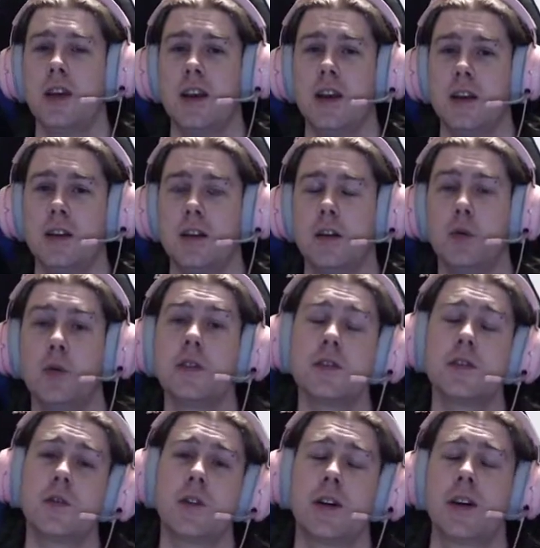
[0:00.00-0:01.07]
in the
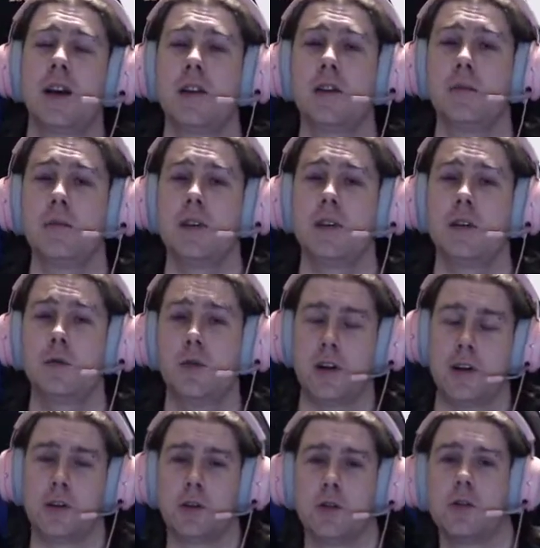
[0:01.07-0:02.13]
Windsor Academy
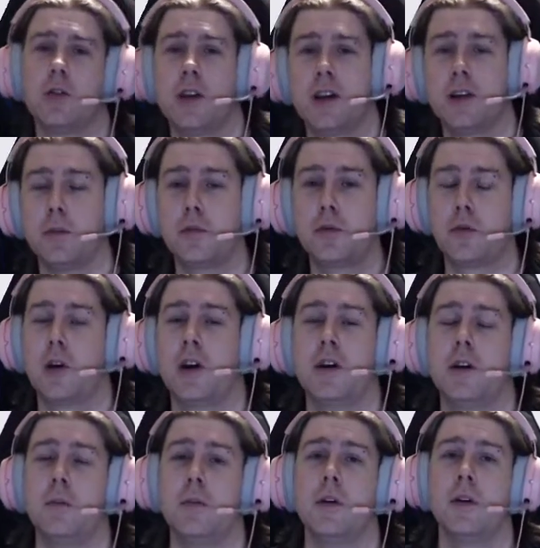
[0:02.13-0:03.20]
Ragnarok Online Prime.